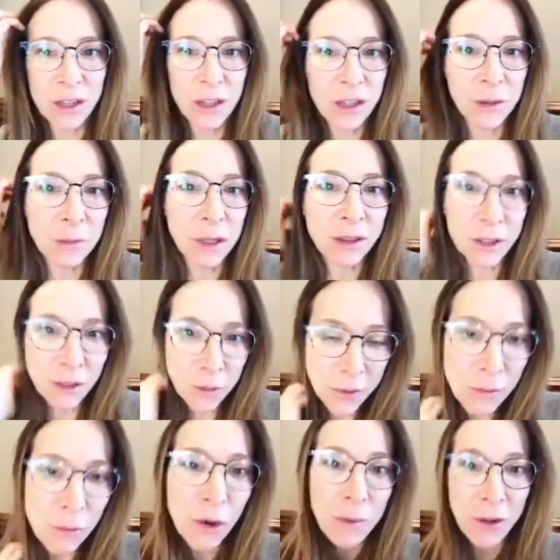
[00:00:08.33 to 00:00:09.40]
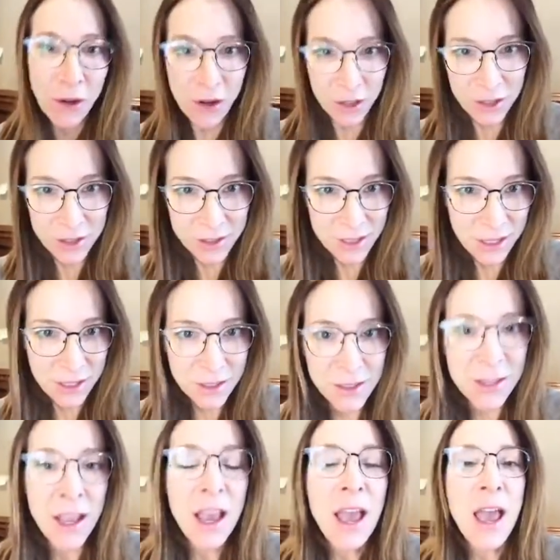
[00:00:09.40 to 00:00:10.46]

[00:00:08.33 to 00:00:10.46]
a little bit more about heart disease